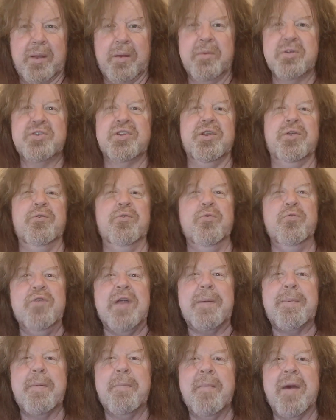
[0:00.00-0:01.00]
I'm just going to
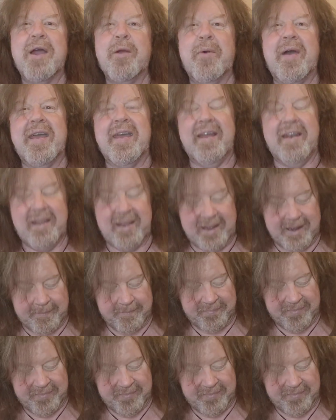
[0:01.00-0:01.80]
rip my way in here.